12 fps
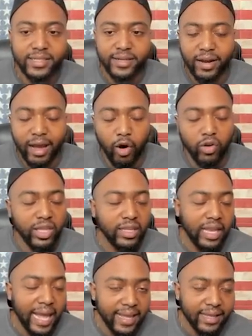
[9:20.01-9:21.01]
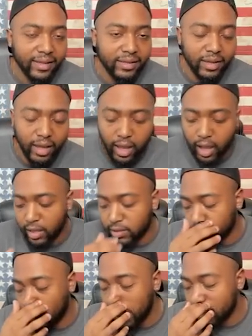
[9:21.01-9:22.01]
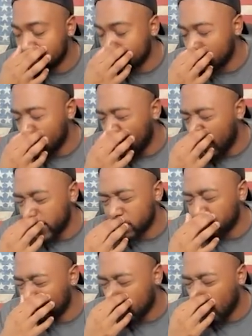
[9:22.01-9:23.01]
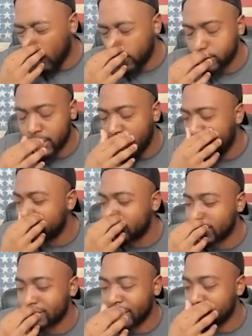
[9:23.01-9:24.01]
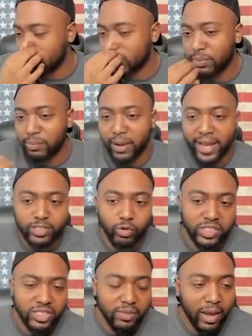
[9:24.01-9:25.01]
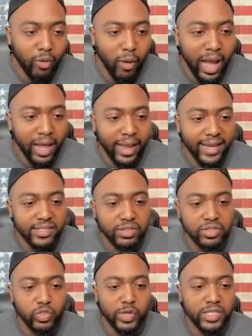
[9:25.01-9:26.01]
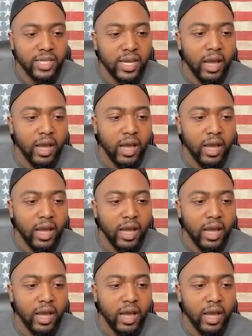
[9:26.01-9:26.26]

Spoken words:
Now, I only like tweets as bookmarks, guys, because I know some people ask questions about why I like certain tweets.